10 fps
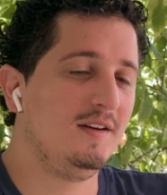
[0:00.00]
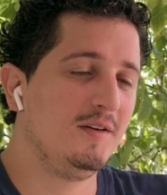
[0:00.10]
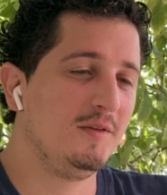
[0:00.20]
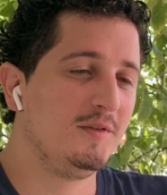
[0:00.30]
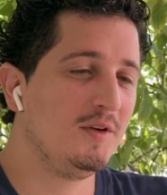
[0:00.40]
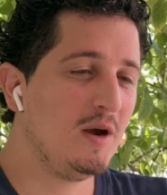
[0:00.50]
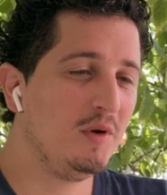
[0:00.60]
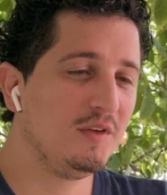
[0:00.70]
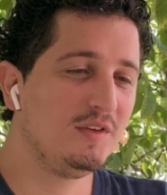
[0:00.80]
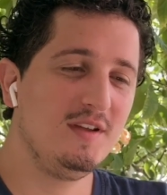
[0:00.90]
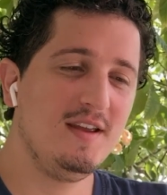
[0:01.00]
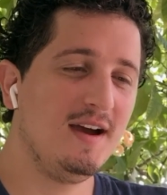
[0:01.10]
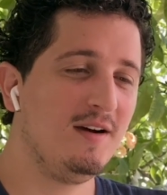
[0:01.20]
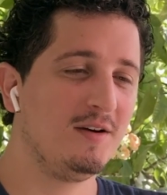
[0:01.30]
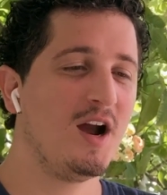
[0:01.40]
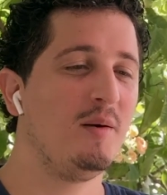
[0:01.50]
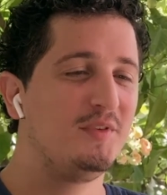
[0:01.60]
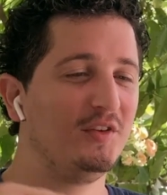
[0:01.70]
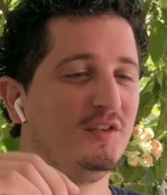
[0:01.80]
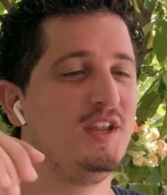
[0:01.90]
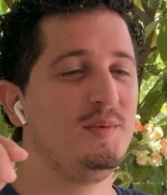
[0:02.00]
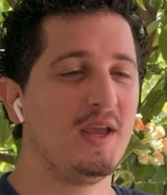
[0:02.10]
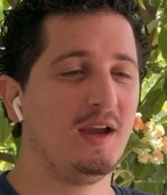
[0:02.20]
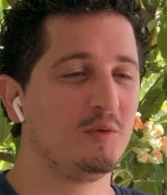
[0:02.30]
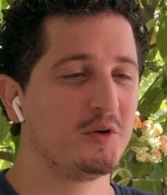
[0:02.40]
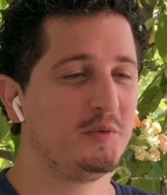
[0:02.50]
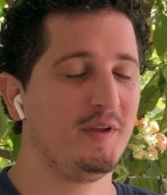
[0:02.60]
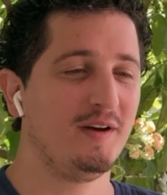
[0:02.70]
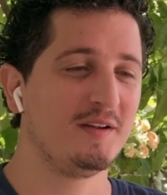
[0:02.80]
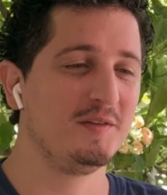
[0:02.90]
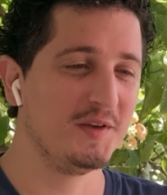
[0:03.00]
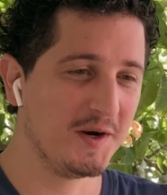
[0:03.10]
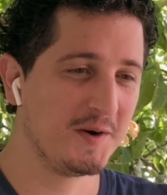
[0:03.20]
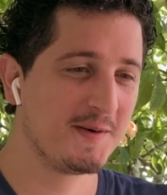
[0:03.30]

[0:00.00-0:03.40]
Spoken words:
Oh, dude, I want to see how composition API works with Ionic Vue.